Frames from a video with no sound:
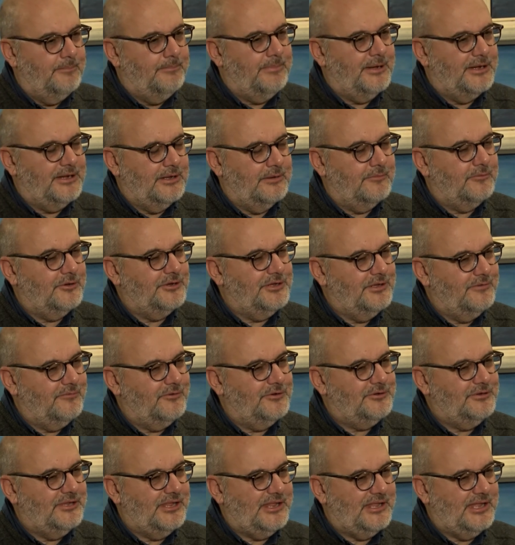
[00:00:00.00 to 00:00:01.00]
But what I
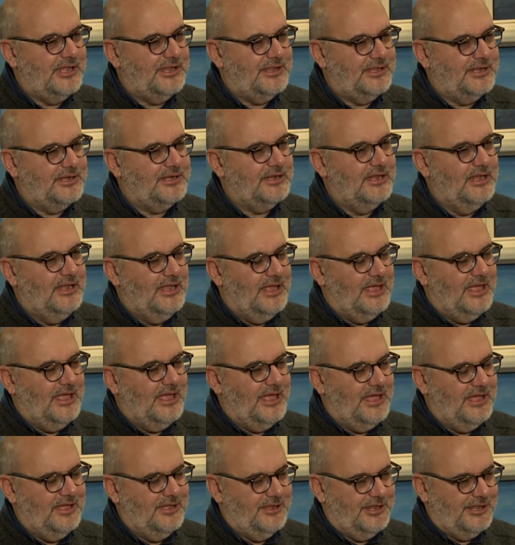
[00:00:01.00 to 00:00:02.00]
want to say is that
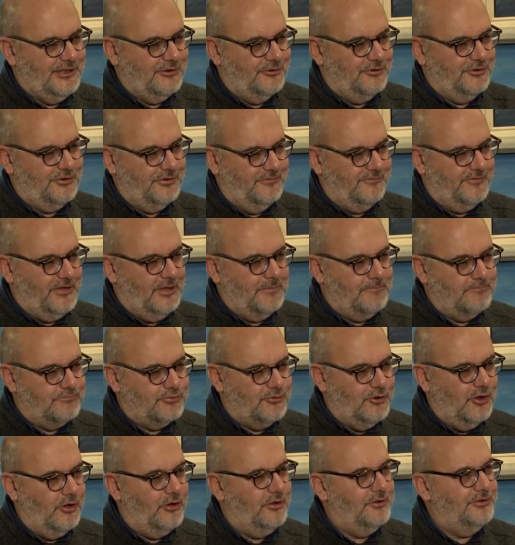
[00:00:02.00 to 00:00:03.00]
a sort of a
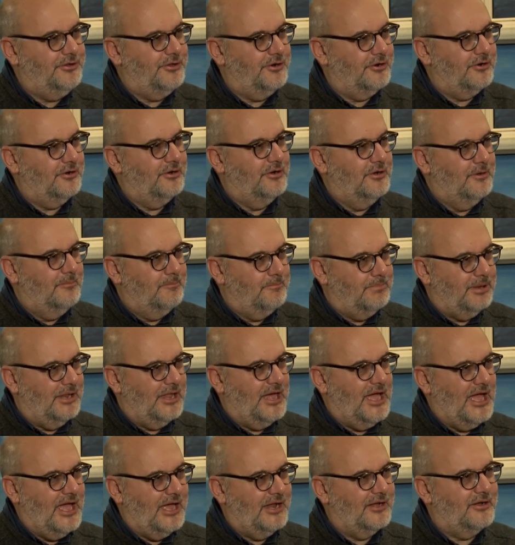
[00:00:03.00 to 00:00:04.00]
broader
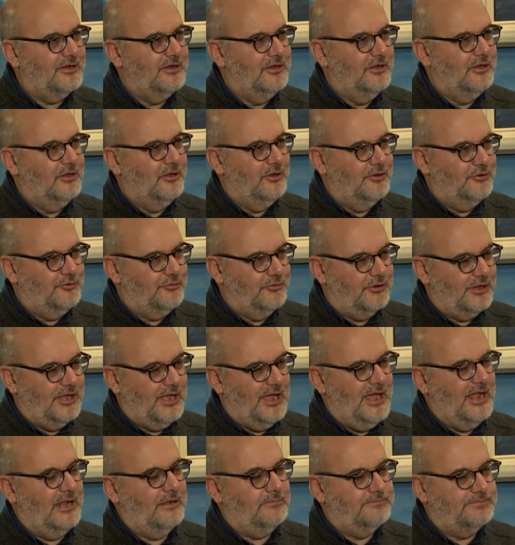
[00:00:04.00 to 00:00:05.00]
plan to
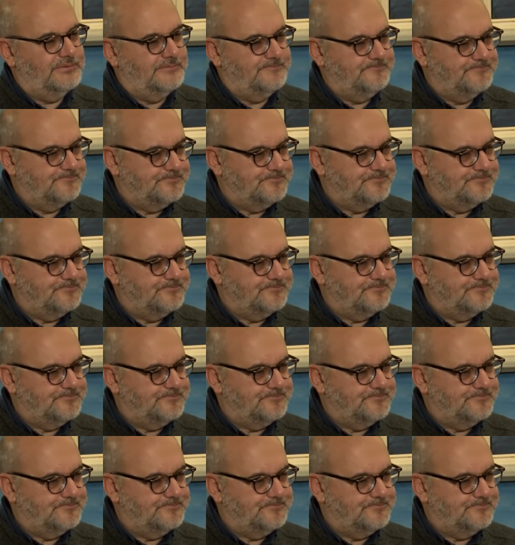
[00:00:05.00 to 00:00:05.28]
help